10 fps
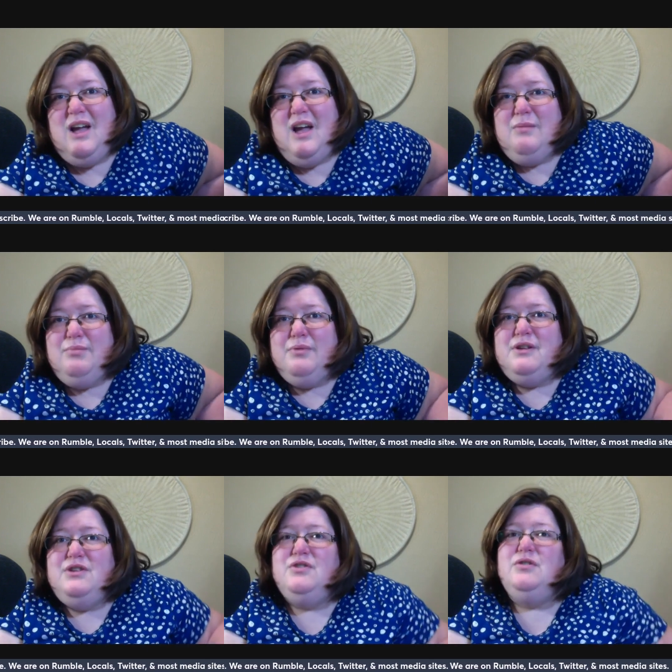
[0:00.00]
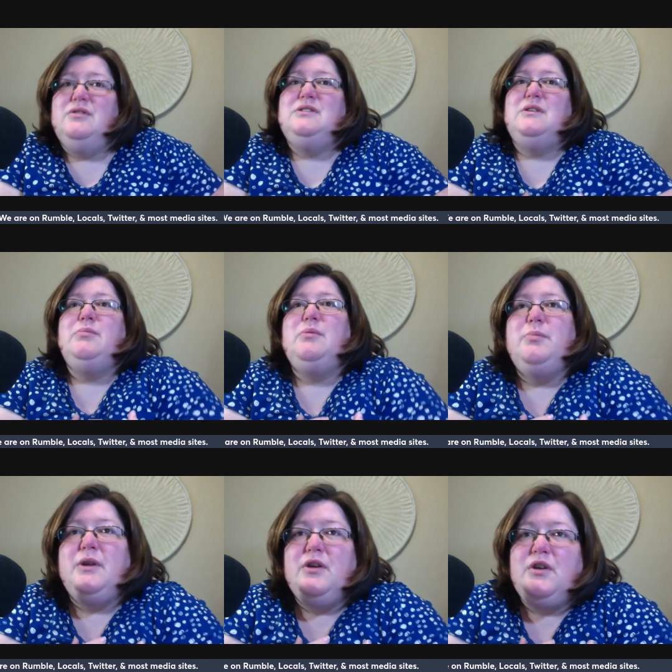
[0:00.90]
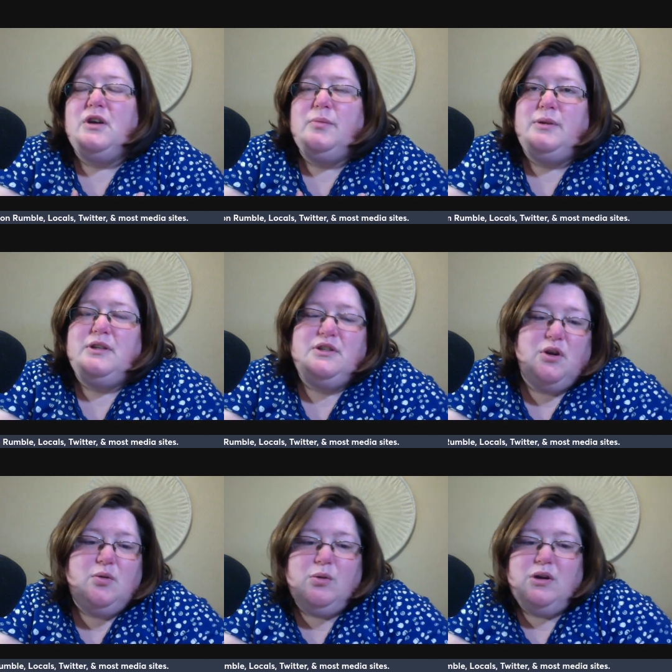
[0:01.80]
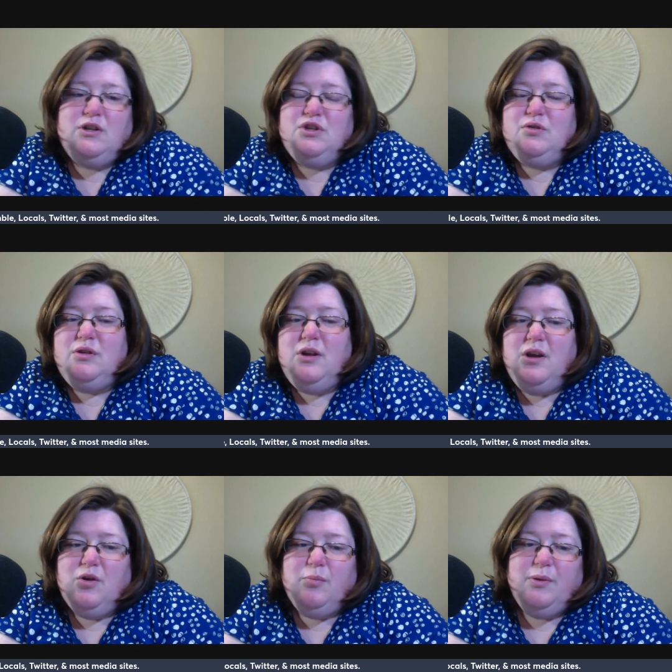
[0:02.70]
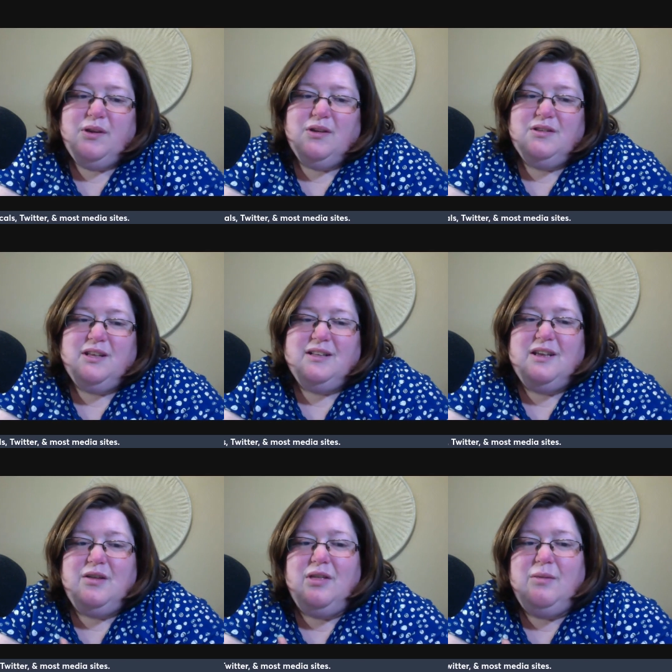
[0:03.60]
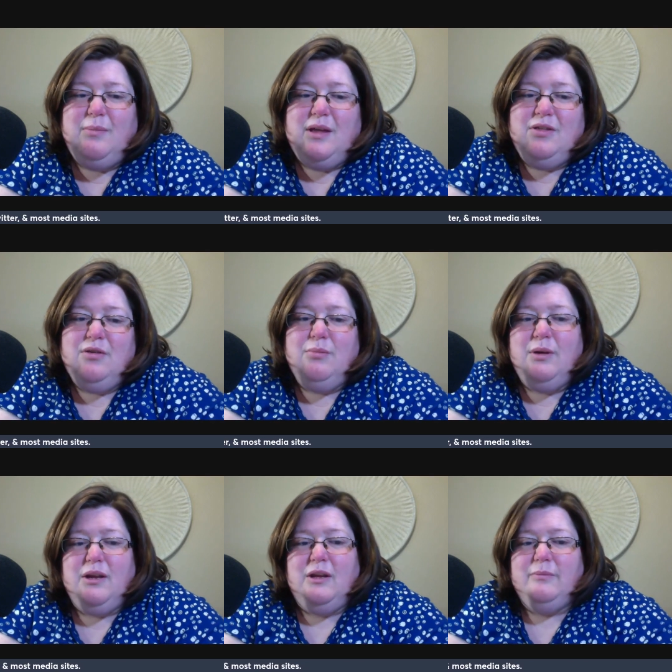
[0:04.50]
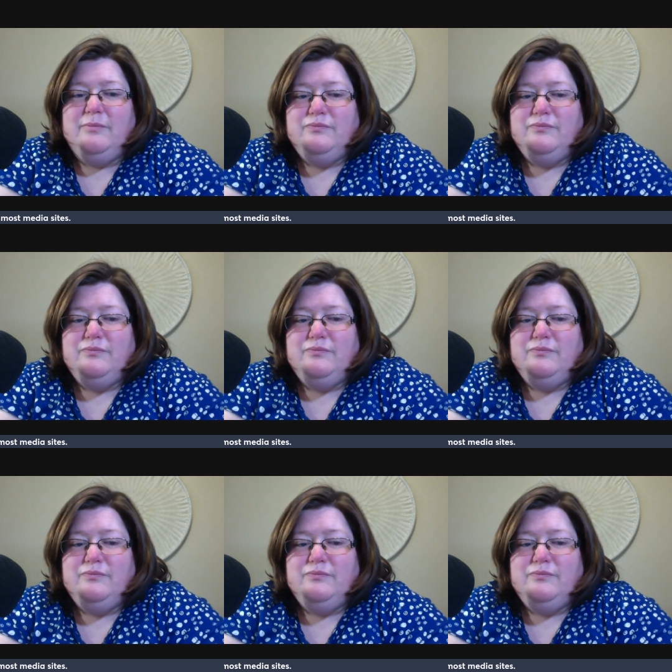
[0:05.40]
I'm pretty sure some of the bigger companies don't want you to know because that's how they make their money.